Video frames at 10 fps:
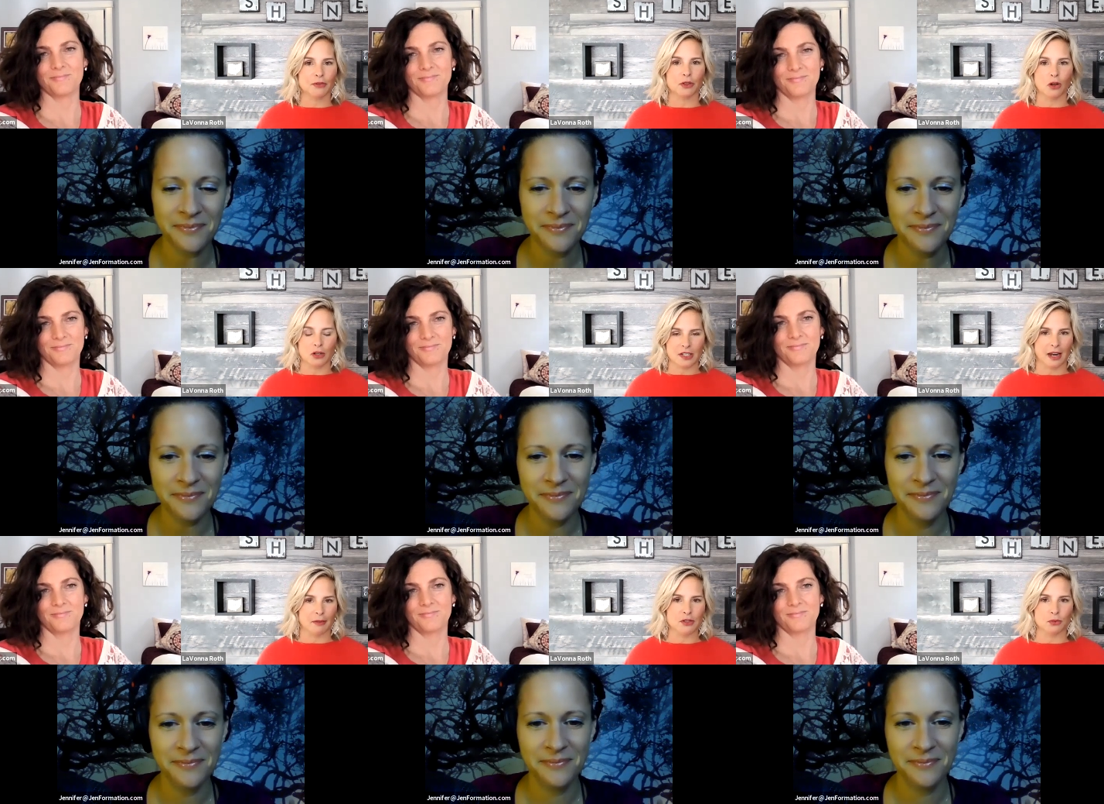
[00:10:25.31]
Speaker 1: a long time
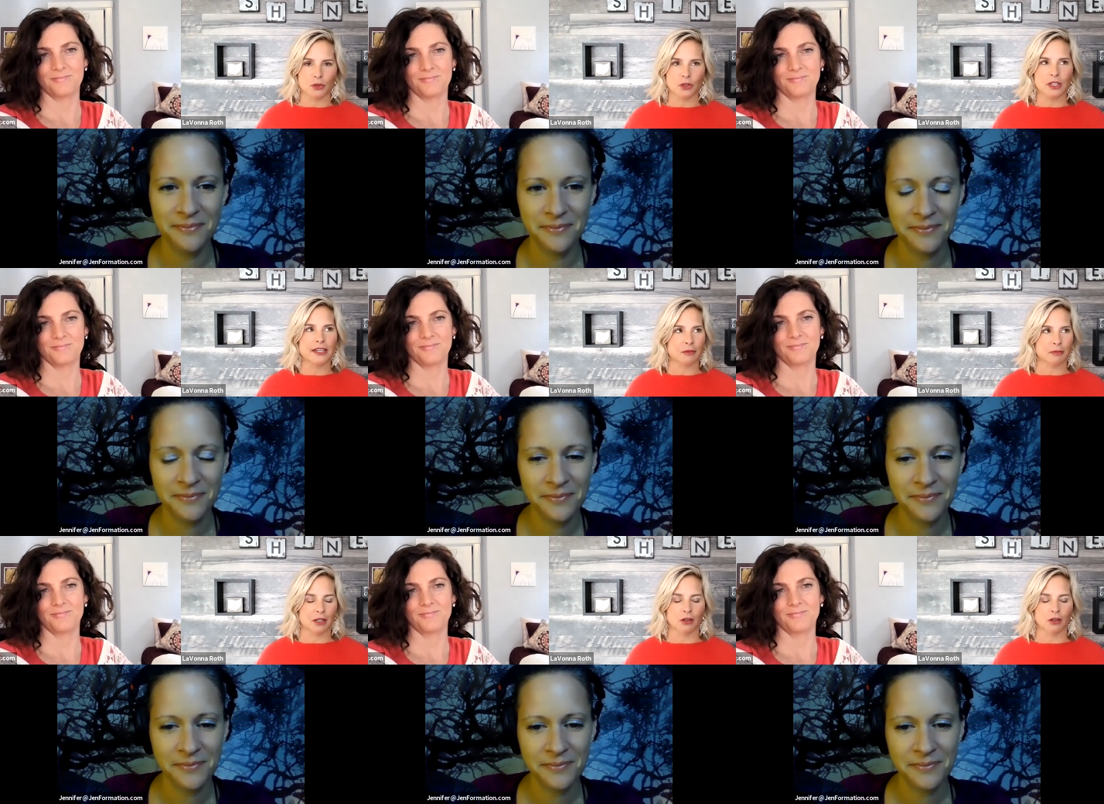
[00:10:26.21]
it's really taken me a